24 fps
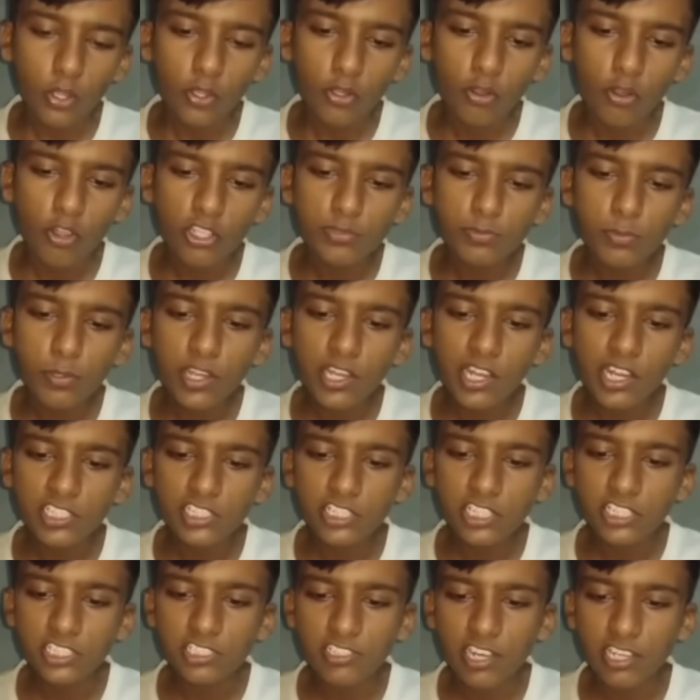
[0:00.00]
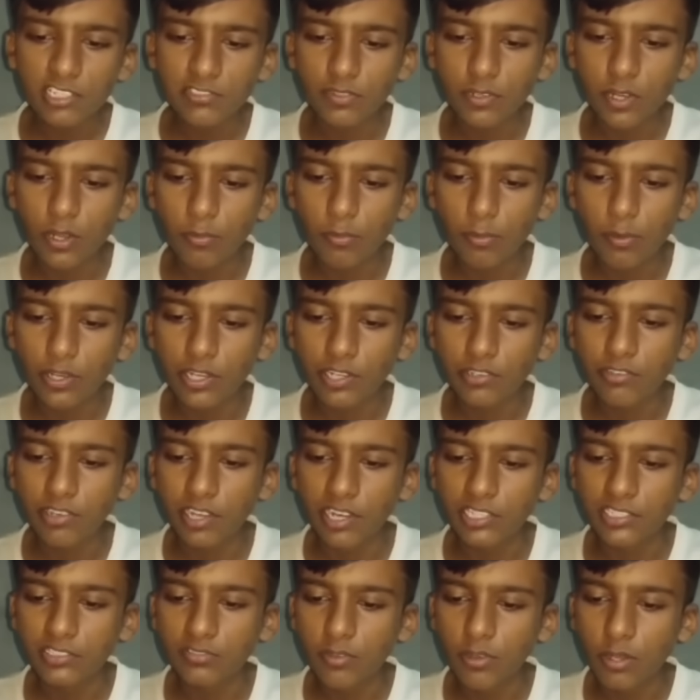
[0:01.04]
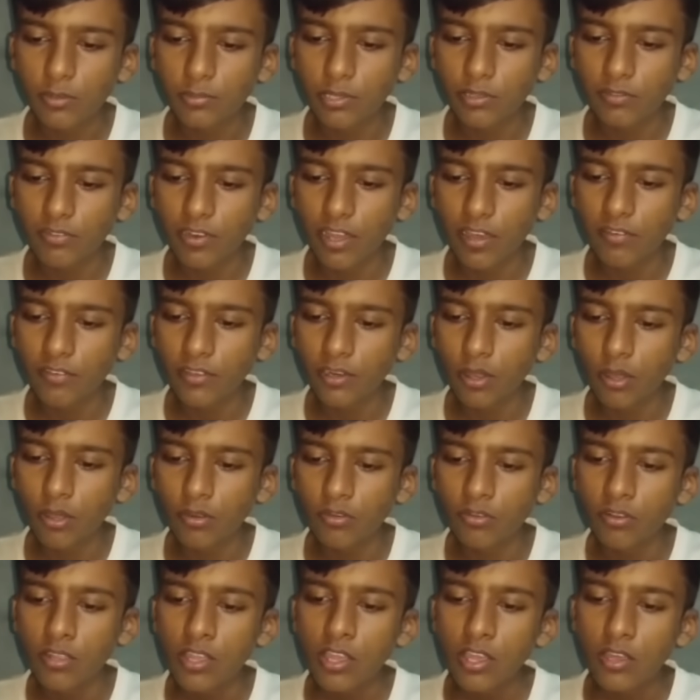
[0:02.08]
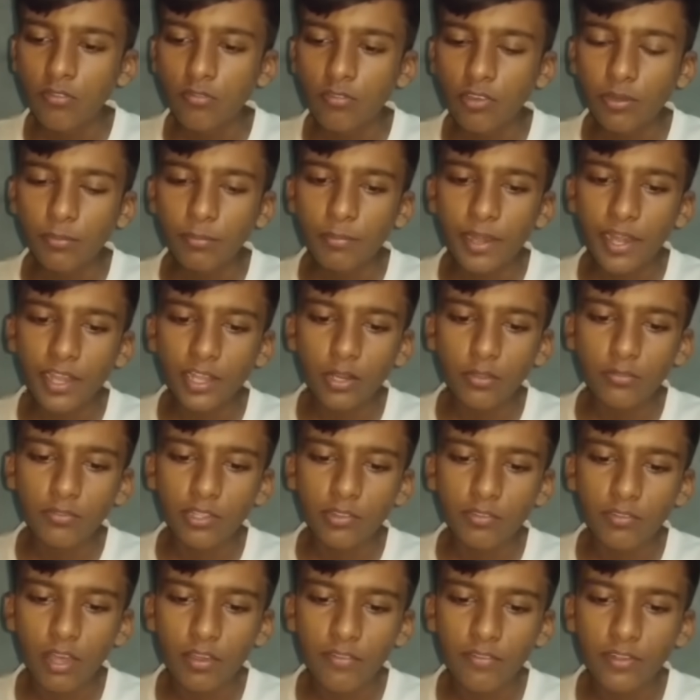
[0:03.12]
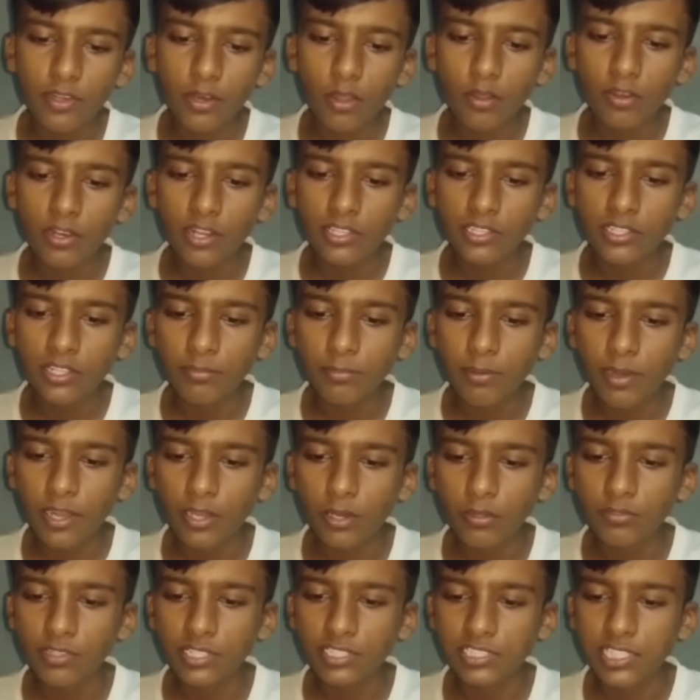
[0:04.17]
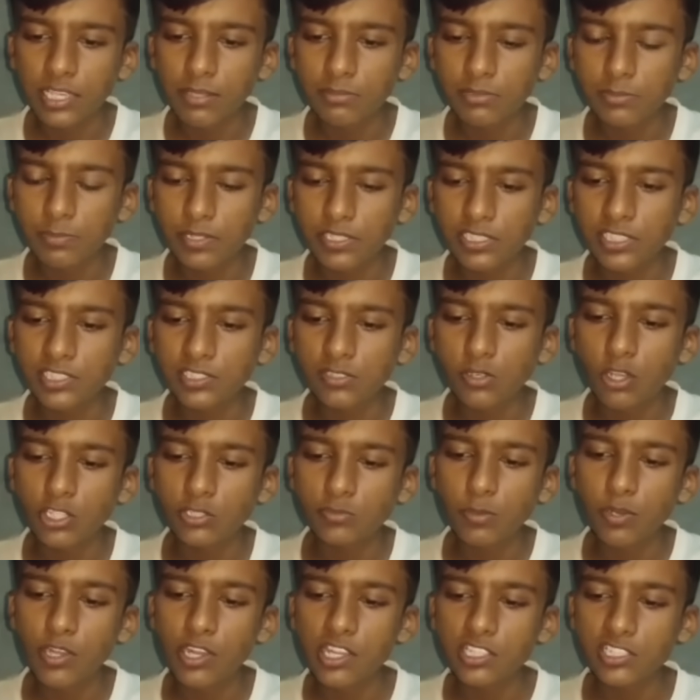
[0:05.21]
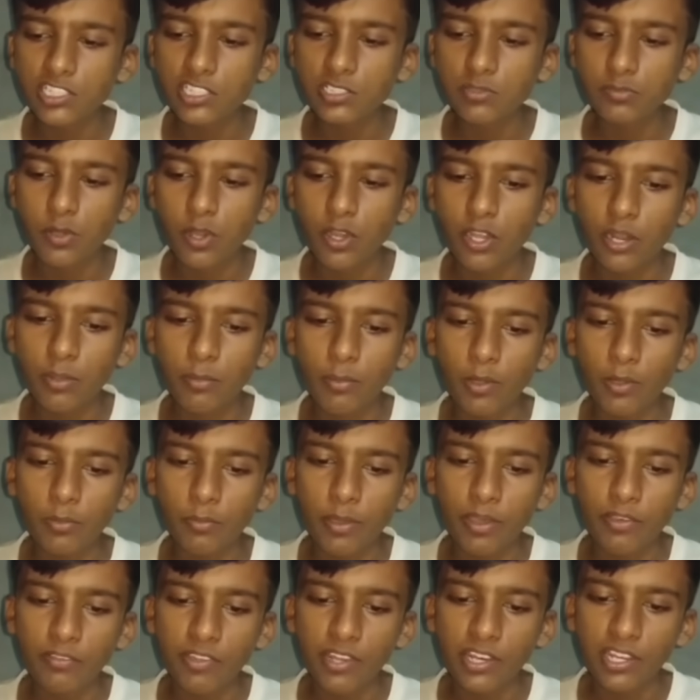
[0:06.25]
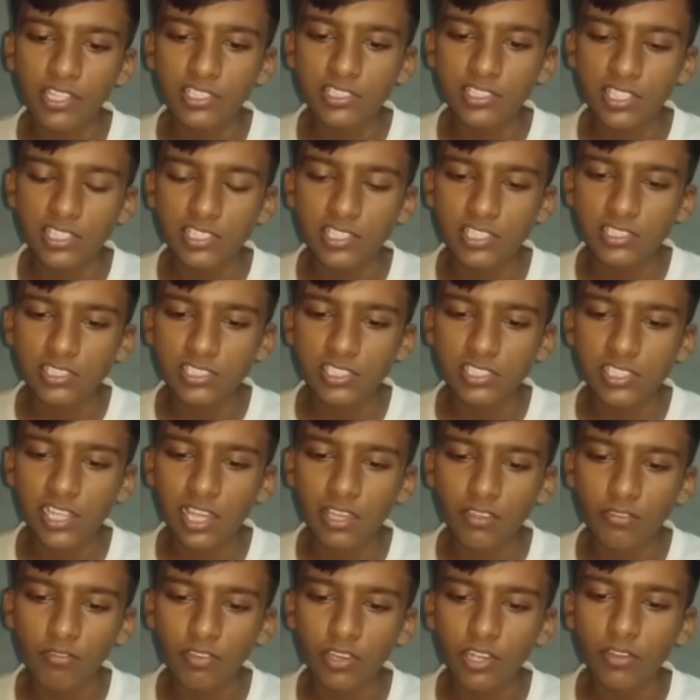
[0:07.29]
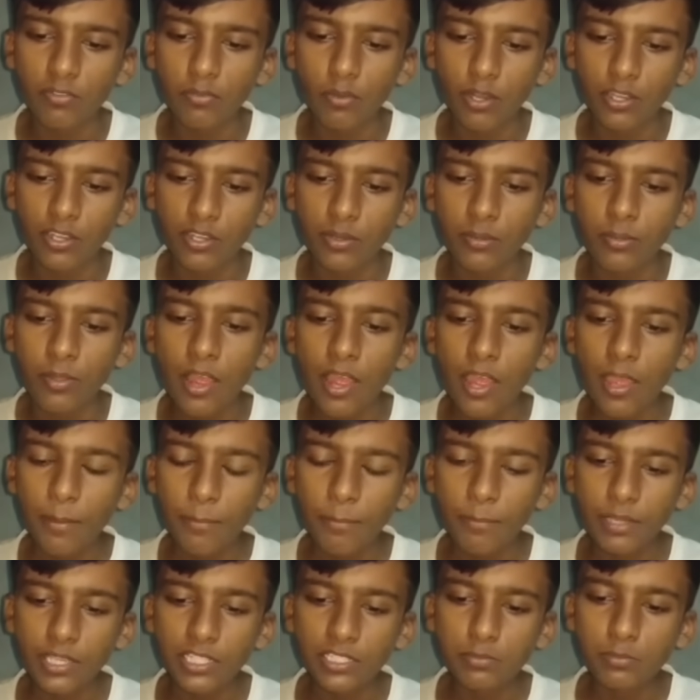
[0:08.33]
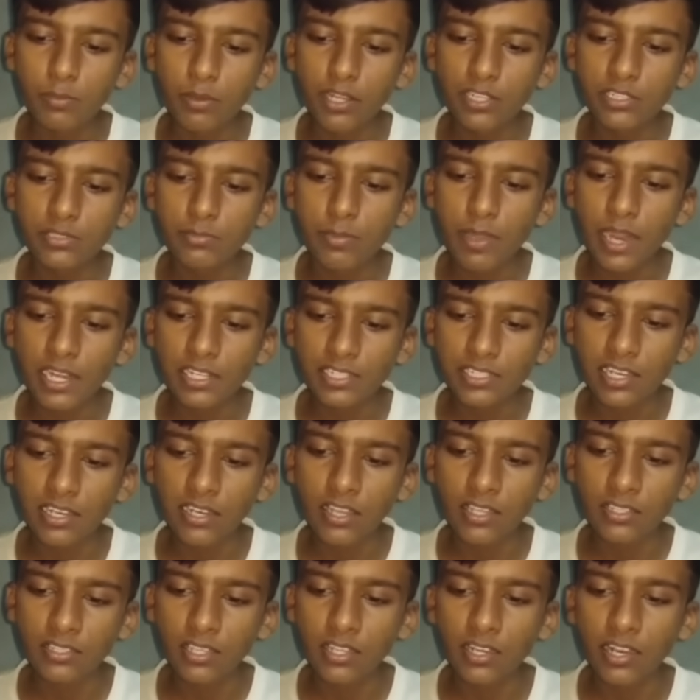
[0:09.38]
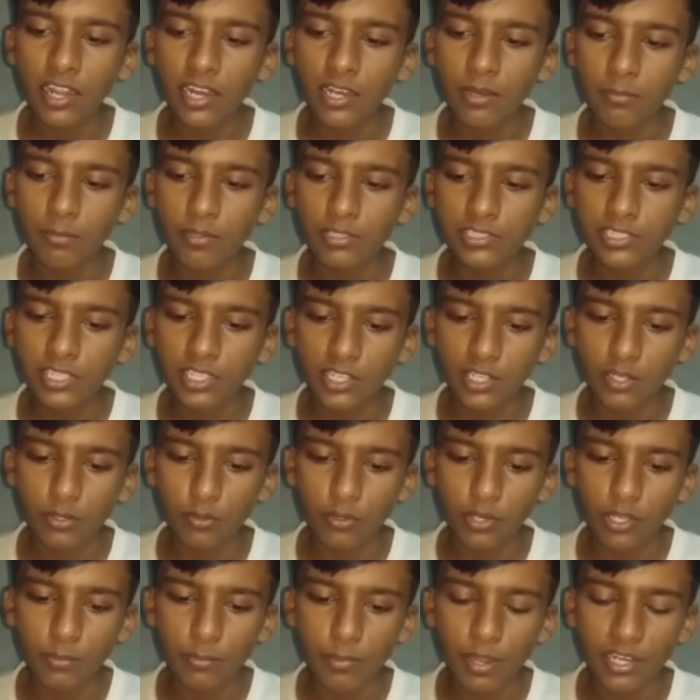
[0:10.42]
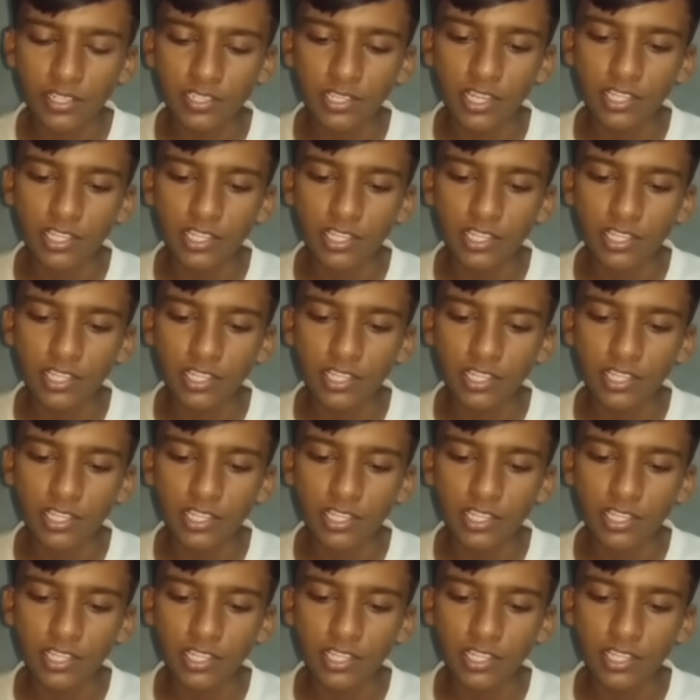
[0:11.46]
Cross-pollination is transfer of pollen grains from the flower on one plant of the flower on other plant of the same species. Cross-pollination is brought about by various agencies like wind, water, bees, birds, bats, and other animals, including man.